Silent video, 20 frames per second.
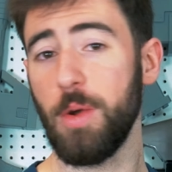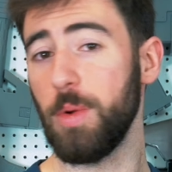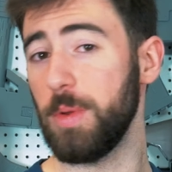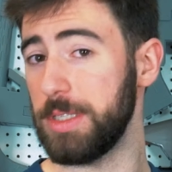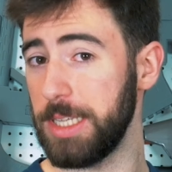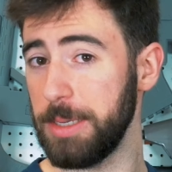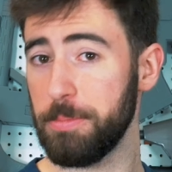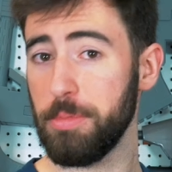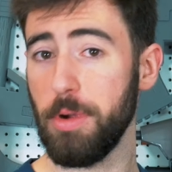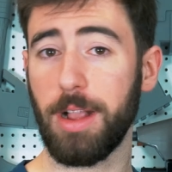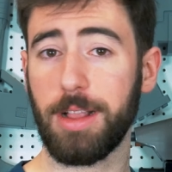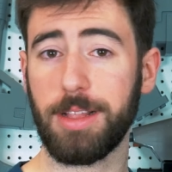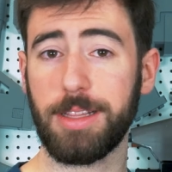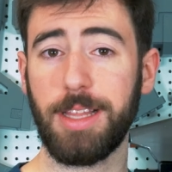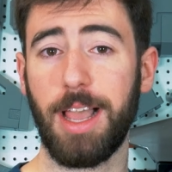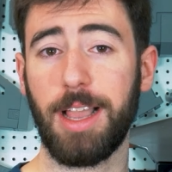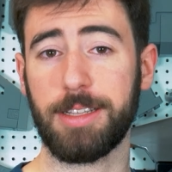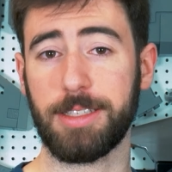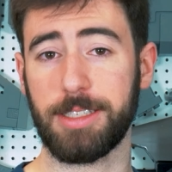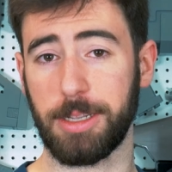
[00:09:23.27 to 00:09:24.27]
with Deep Rock
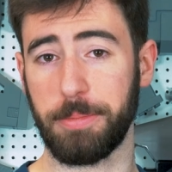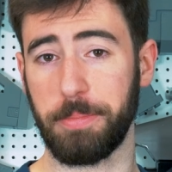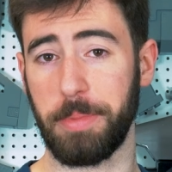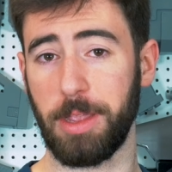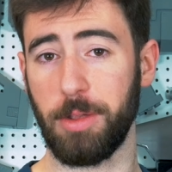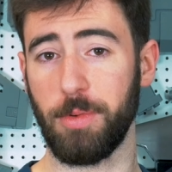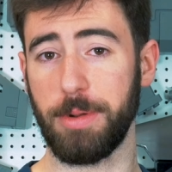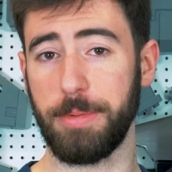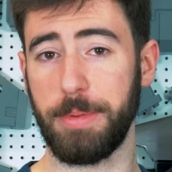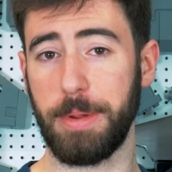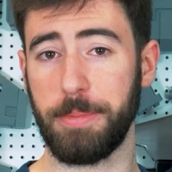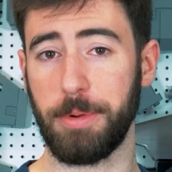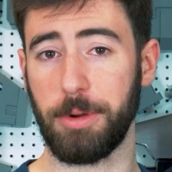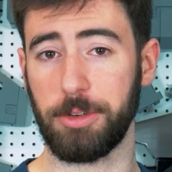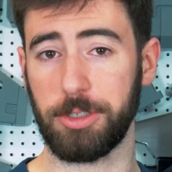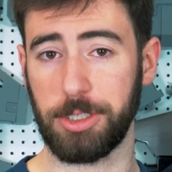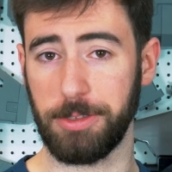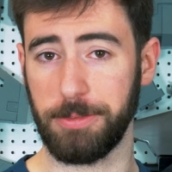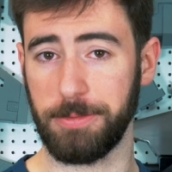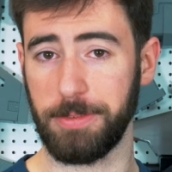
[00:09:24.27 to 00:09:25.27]
Galactic being one of my
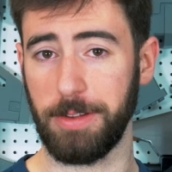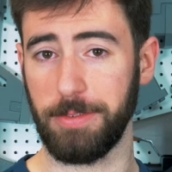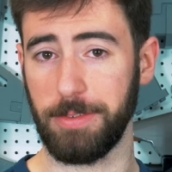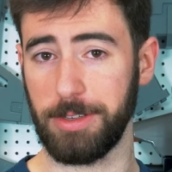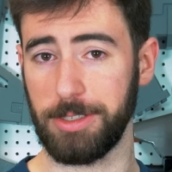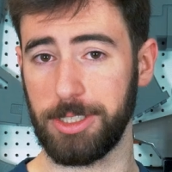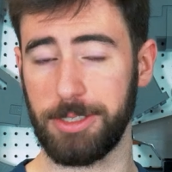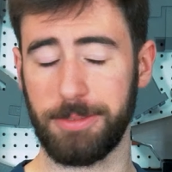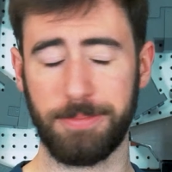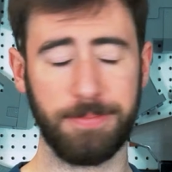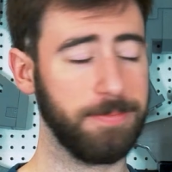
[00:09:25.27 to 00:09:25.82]
personal favorites.